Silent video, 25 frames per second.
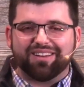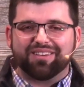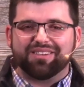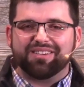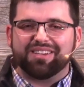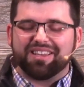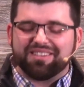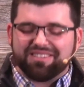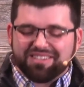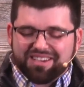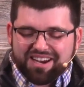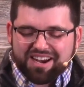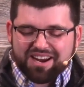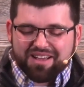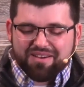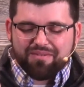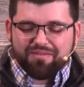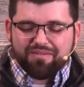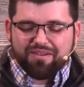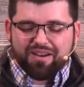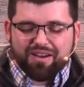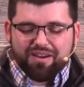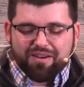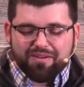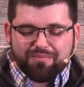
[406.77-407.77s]
Doesn't
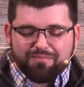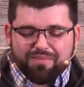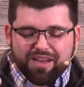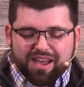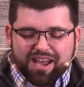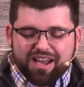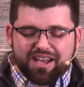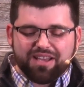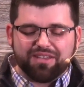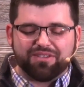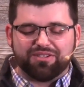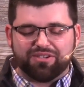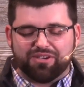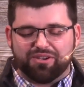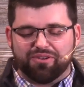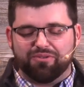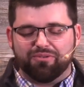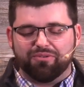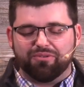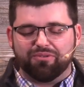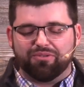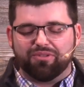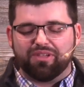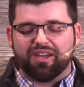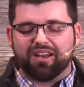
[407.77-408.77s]
it amaze
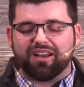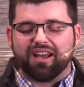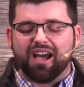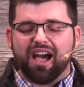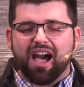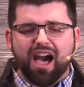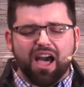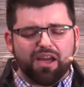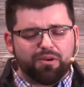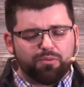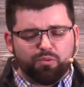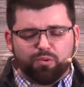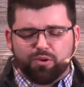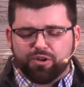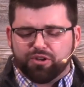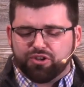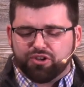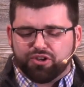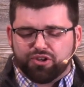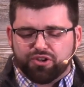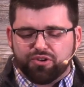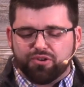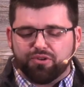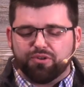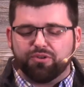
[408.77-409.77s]
you that God would
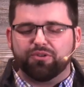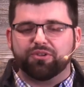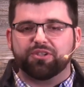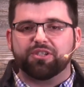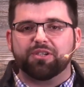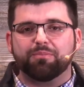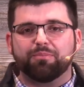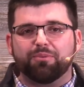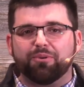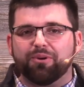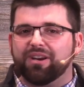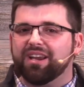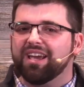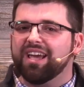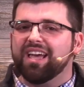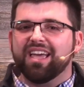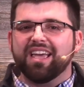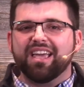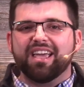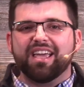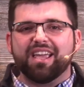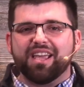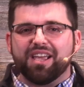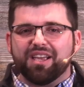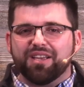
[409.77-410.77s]
choose to put
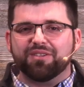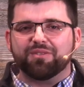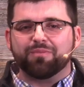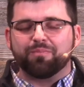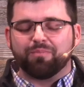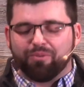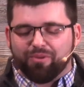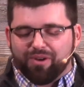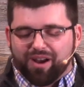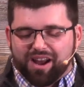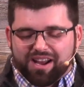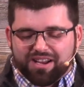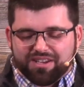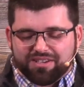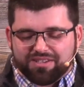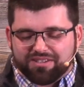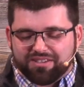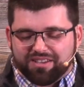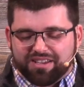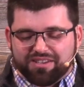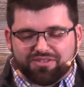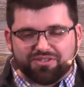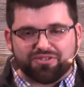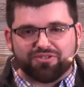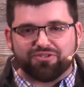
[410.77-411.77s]
his
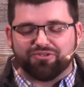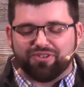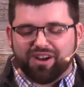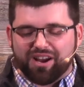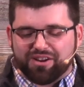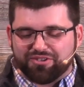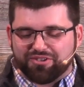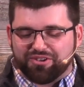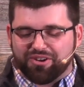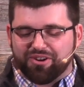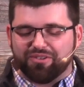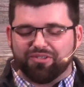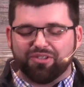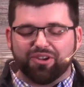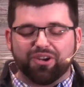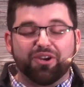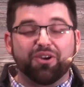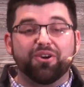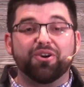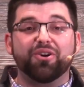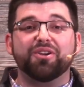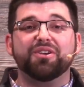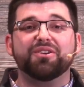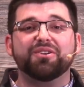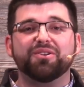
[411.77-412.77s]
priceless treasure, the
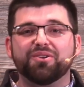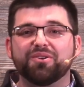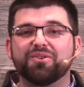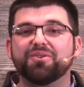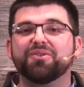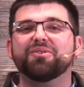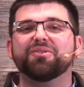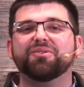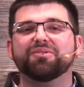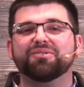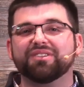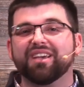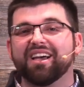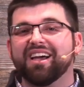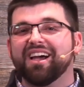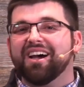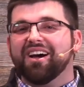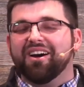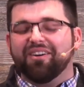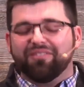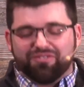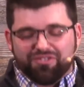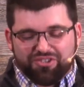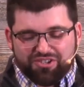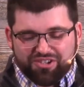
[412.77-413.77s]
good news
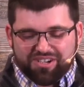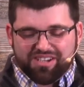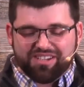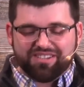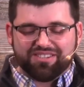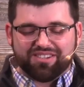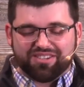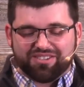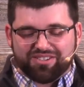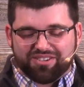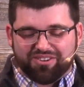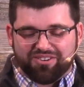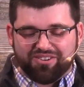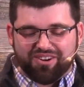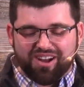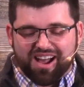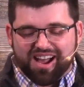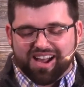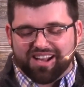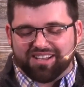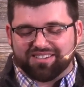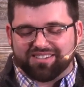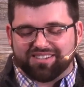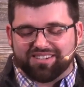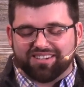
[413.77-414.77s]
of Jesus
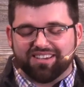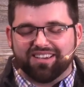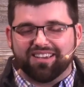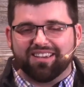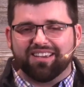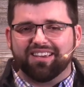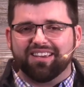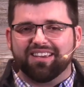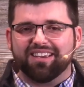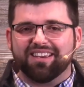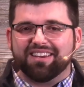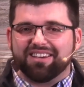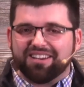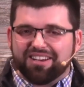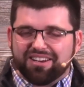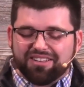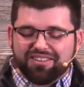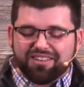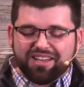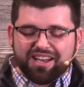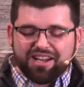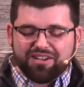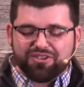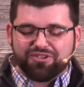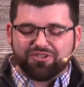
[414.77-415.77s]
Christ, in
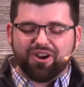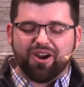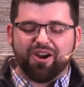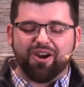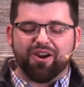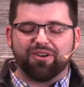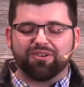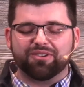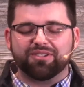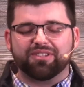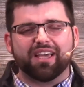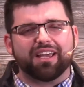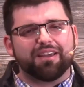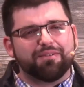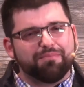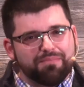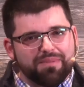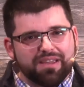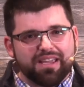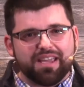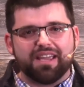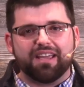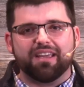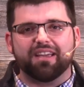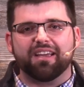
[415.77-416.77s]
clay jars like
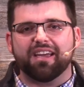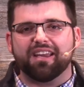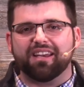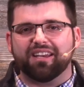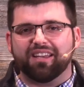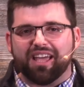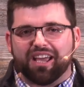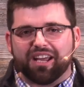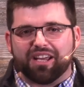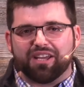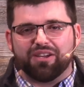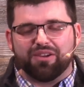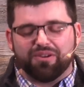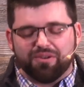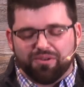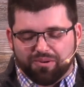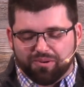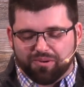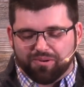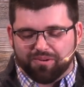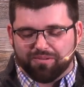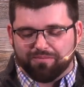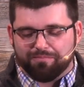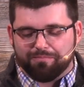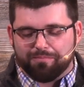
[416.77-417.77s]
me and like
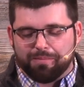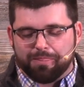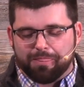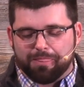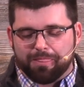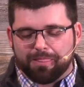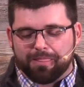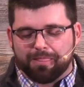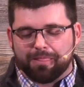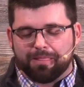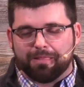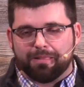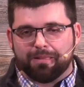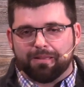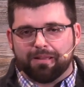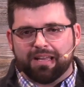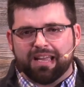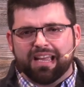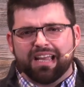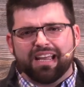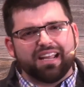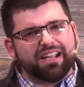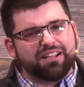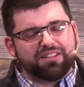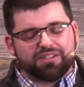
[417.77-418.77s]
you?
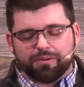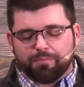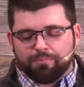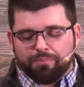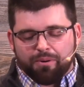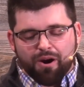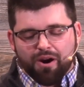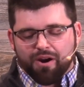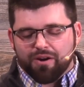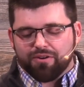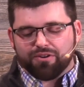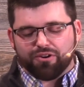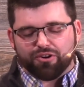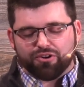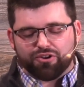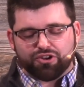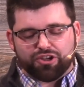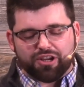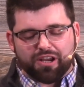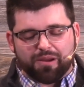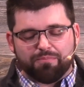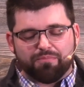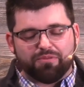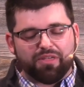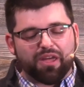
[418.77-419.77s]
It's a
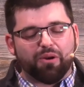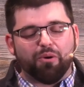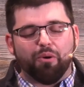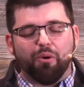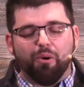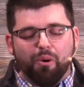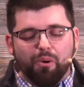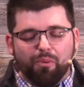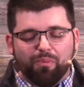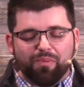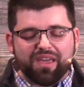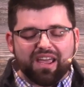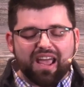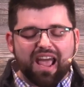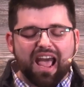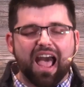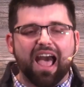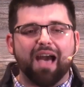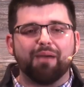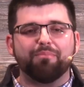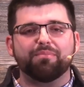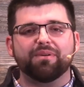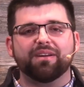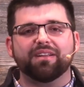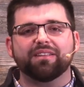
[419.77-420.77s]
partnership that only
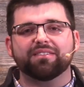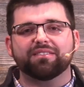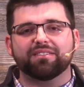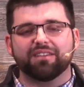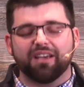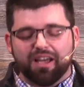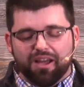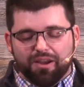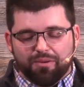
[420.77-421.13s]
happens